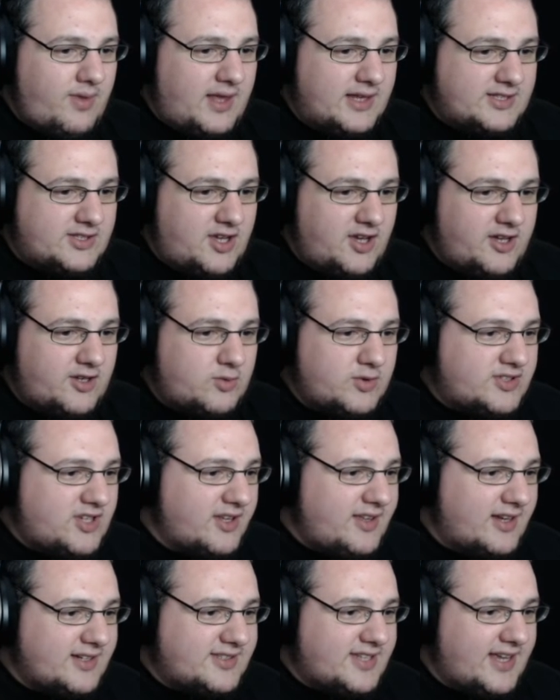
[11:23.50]
That's good. Let's
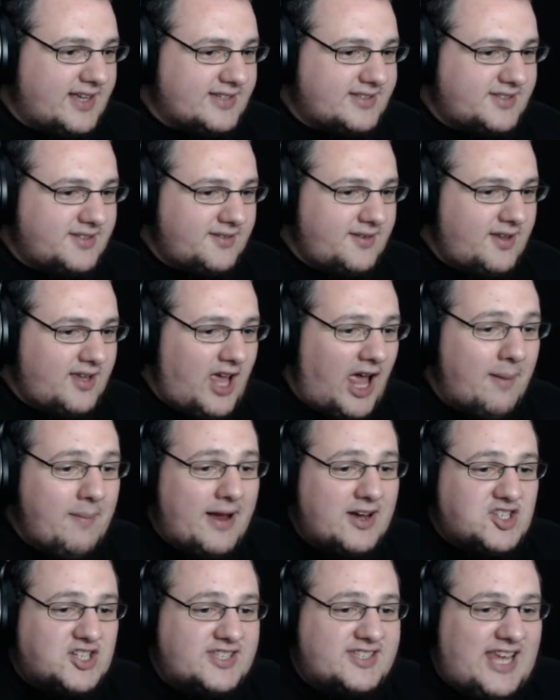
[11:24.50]
go downstairs.
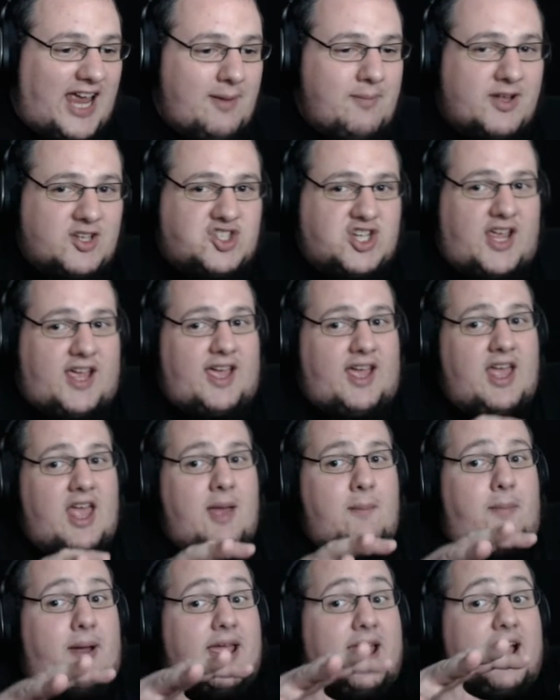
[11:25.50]
I'm actually sat in my chair.
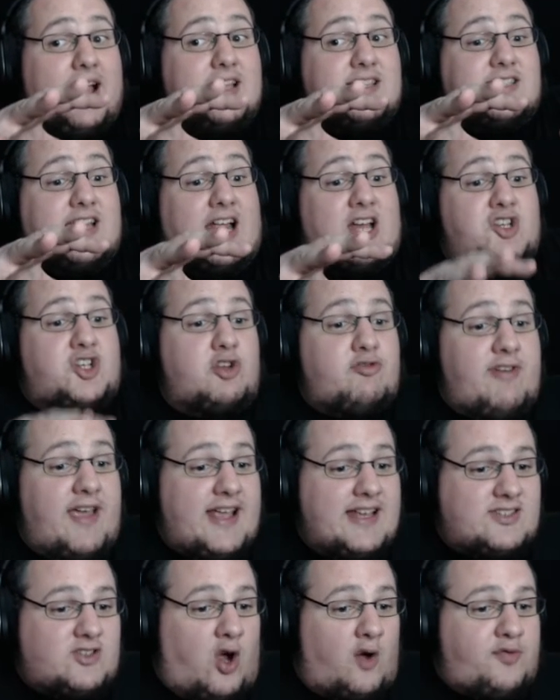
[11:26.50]
My hands actually
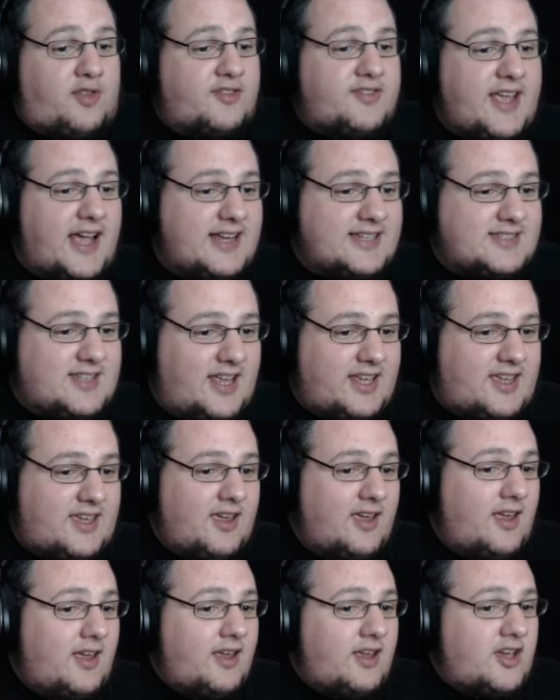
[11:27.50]
raised off the desk.
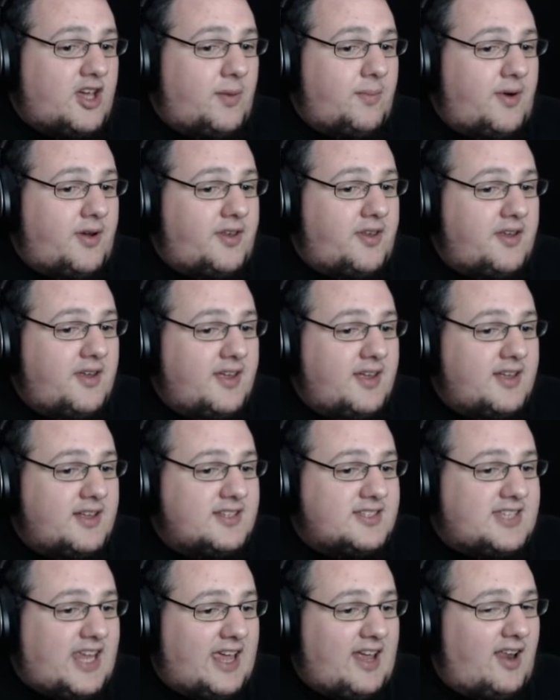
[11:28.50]
Like, come on,
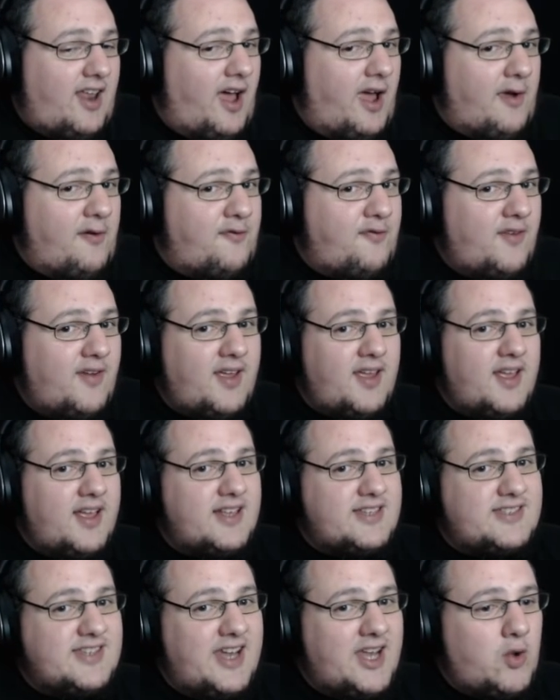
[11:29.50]
stay alive.
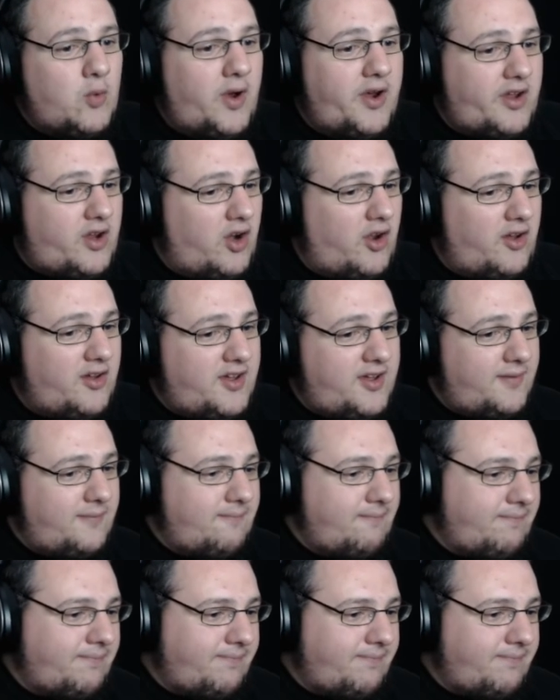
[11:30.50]
It's nearly 1 o'clock.